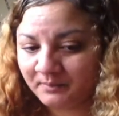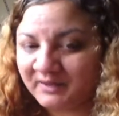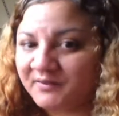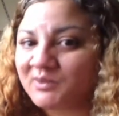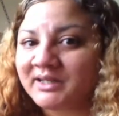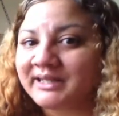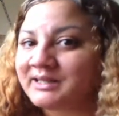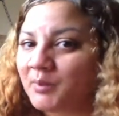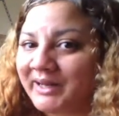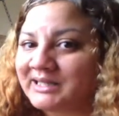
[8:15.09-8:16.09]
but it feels
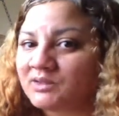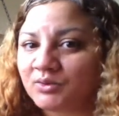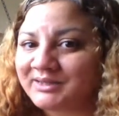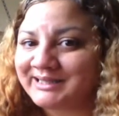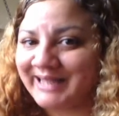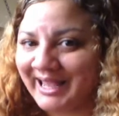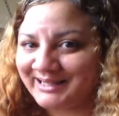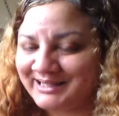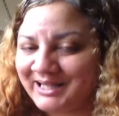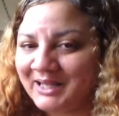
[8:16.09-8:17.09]
like the when is not just
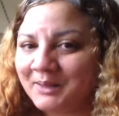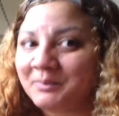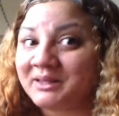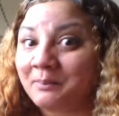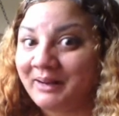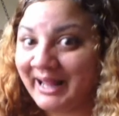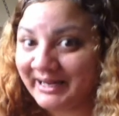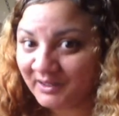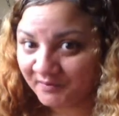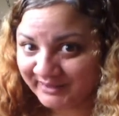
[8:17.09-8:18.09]
yet but the
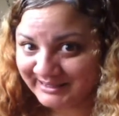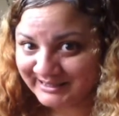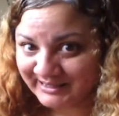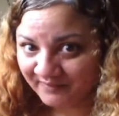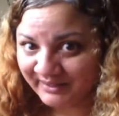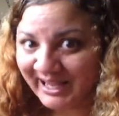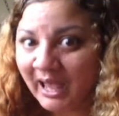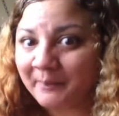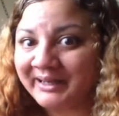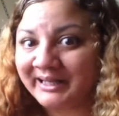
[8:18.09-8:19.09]
planning of it is definitely
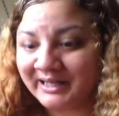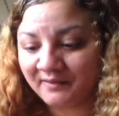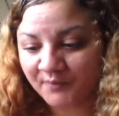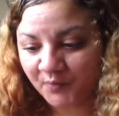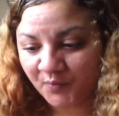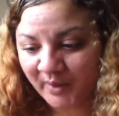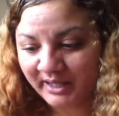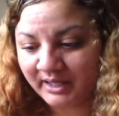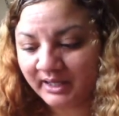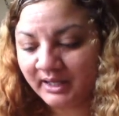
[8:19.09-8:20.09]
happening in that fourth
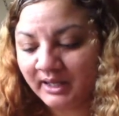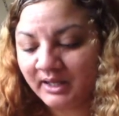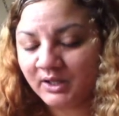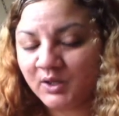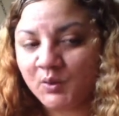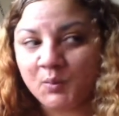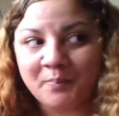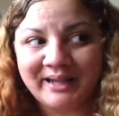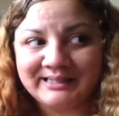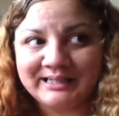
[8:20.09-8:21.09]
week. You
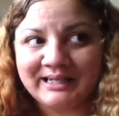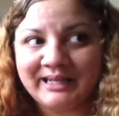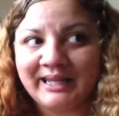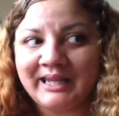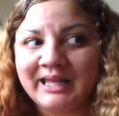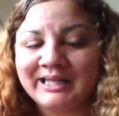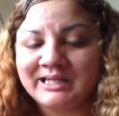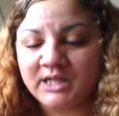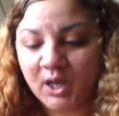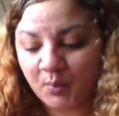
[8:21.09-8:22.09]
basically
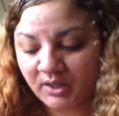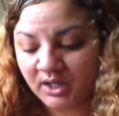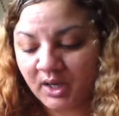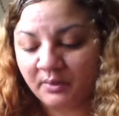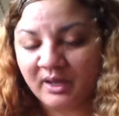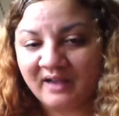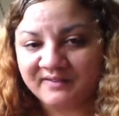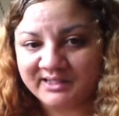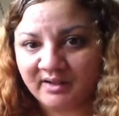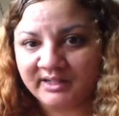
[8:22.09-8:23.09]
know where you're going, you have
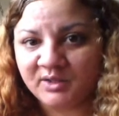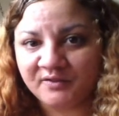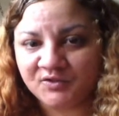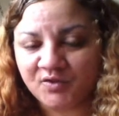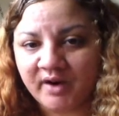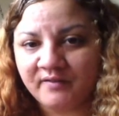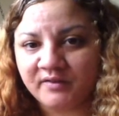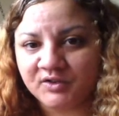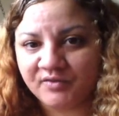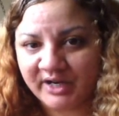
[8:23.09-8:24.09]
sight, you have drive, you
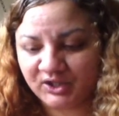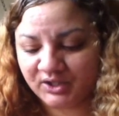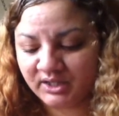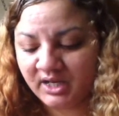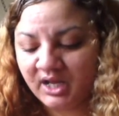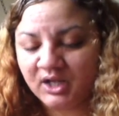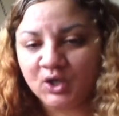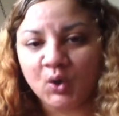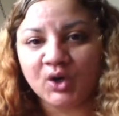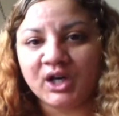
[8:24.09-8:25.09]
have direction.
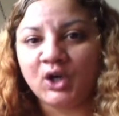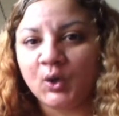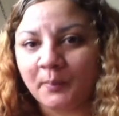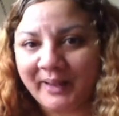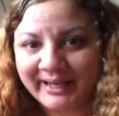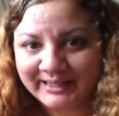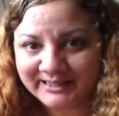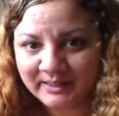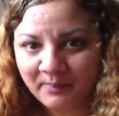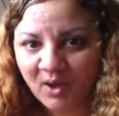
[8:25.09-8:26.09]
You're not going to look back
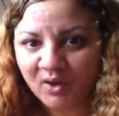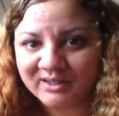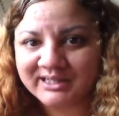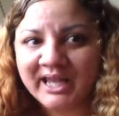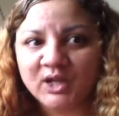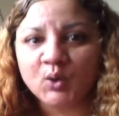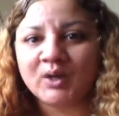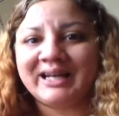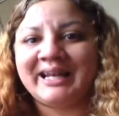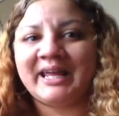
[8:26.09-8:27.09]
into the past. You're not
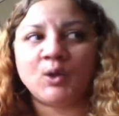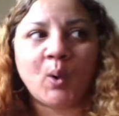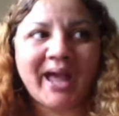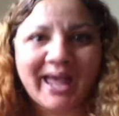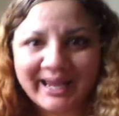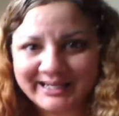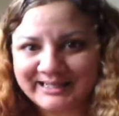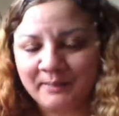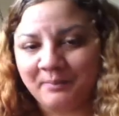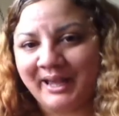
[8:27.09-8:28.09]
going to let your
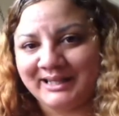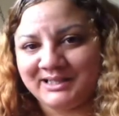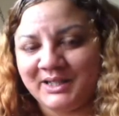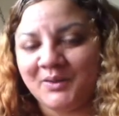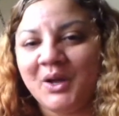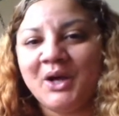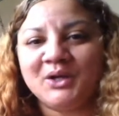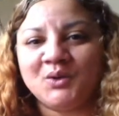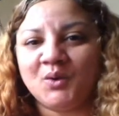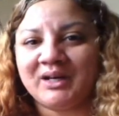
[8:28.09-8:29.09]
ex impact you.
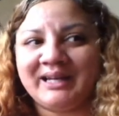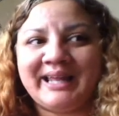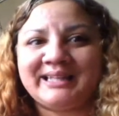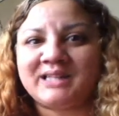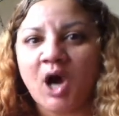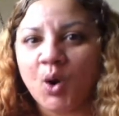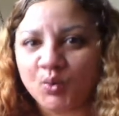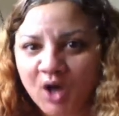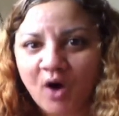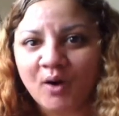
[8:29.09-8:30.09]
You're not going to let
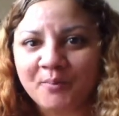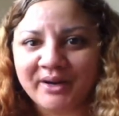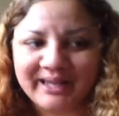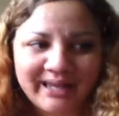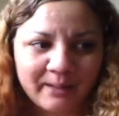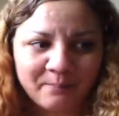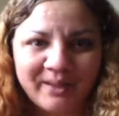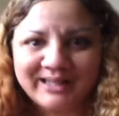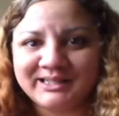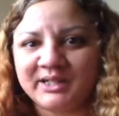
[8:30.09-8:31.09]
old heartbreak
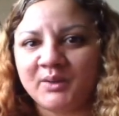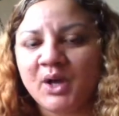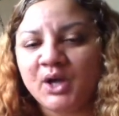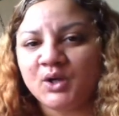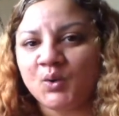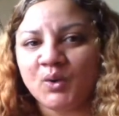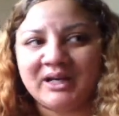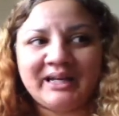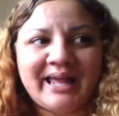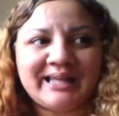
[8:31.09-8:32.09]
impact you. You're not
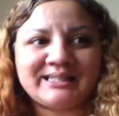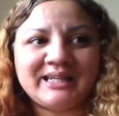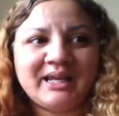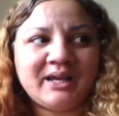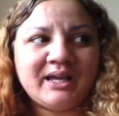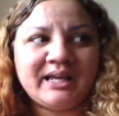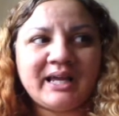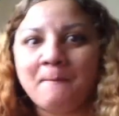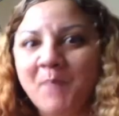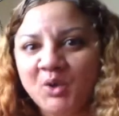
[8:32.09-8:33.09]
going to let
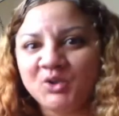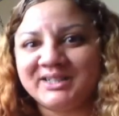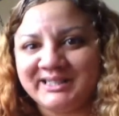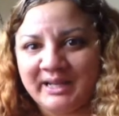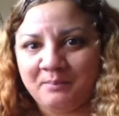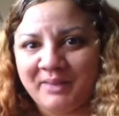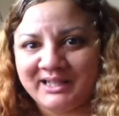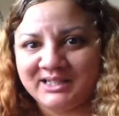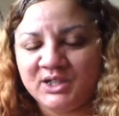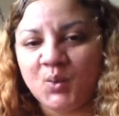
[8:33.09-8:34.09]
emotions
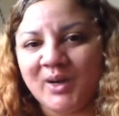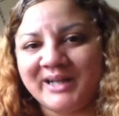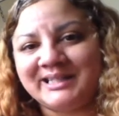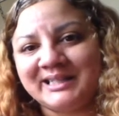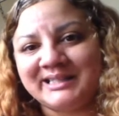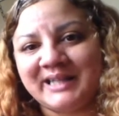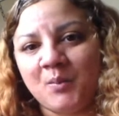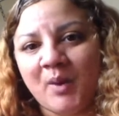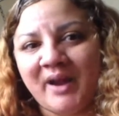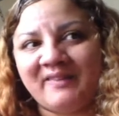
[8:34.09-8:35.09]
impact you quite in the
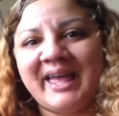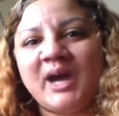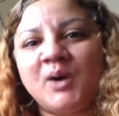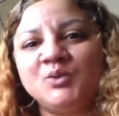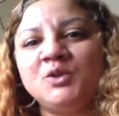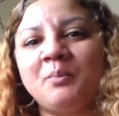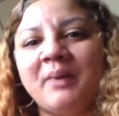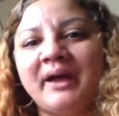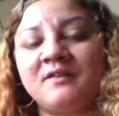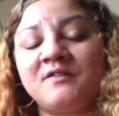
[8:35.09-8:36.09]
same way that held you
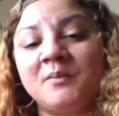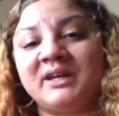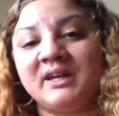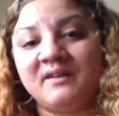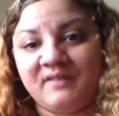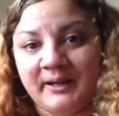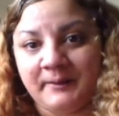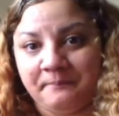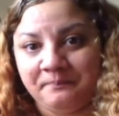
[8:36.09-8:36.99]
back from giving.